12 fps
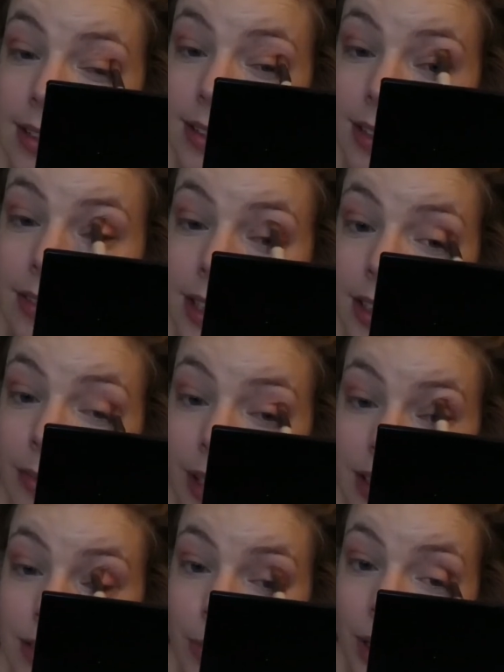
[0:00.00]
there isn't a
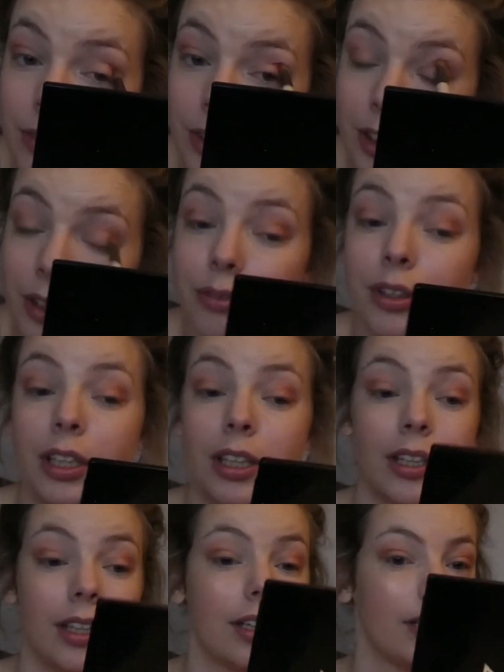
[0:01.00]
massive amount of
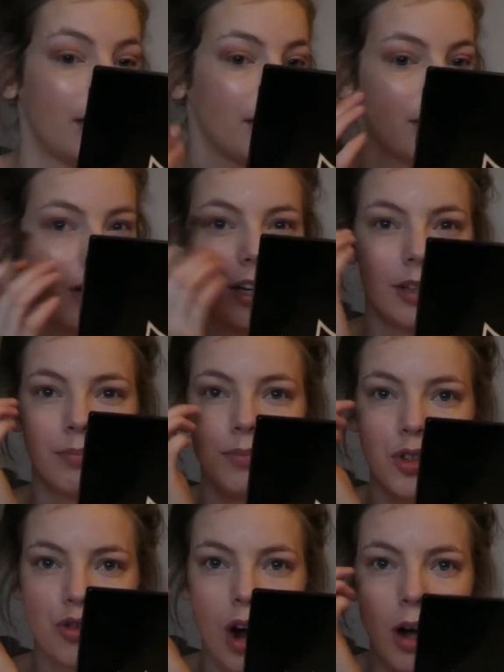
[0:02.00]
like colour
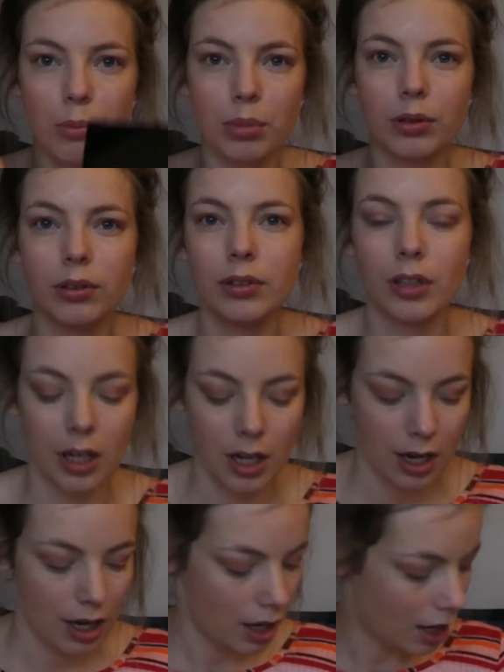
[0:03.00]
drop.
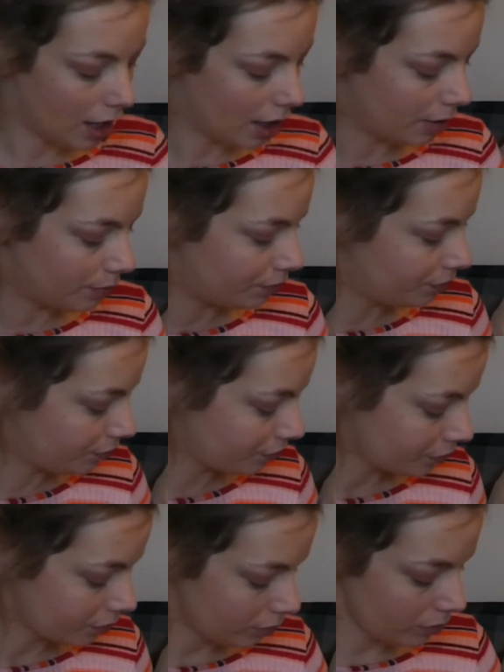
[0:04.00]
And
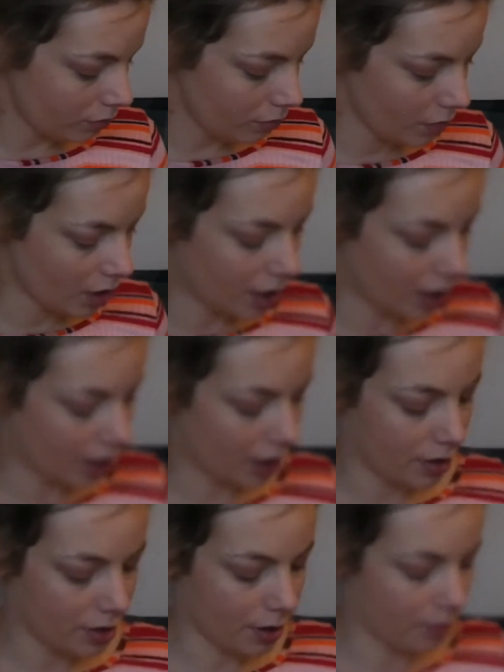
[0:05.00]
then
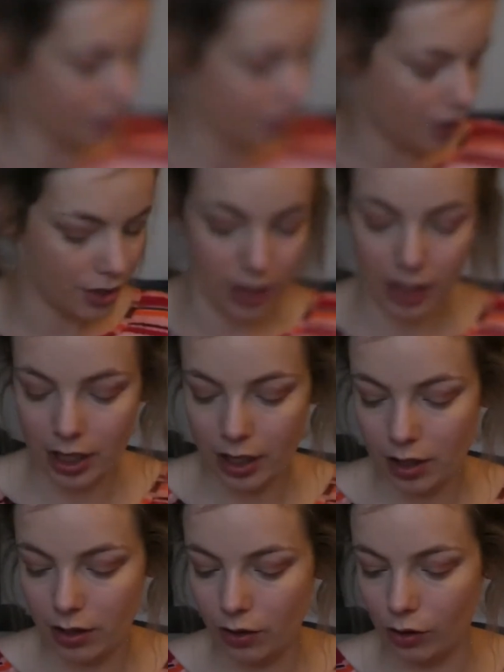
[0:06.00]
so I'm using the
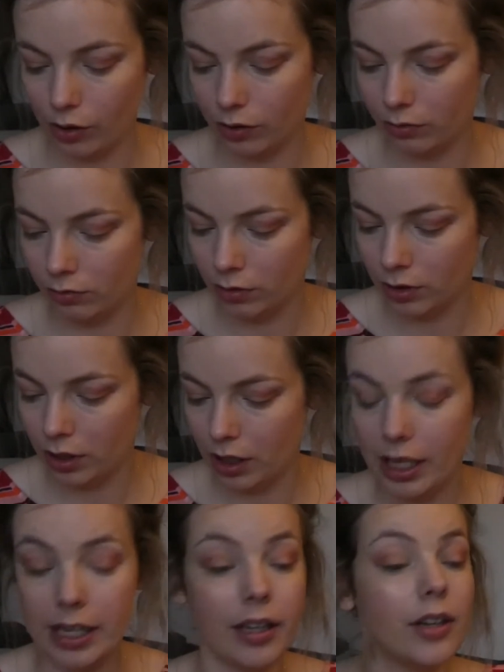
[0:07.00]

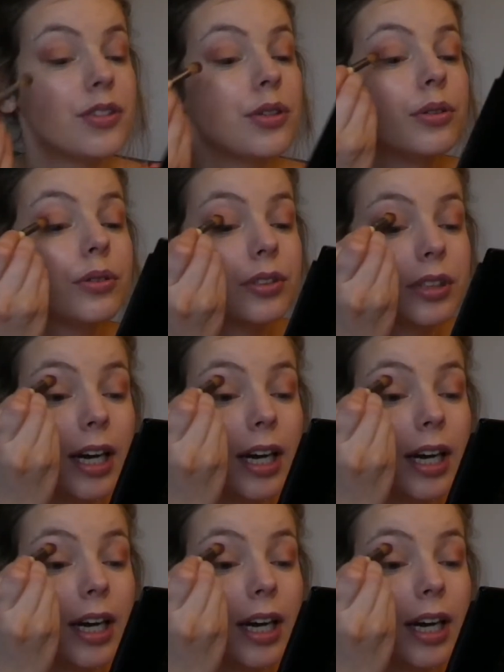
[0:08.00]
Eco Tools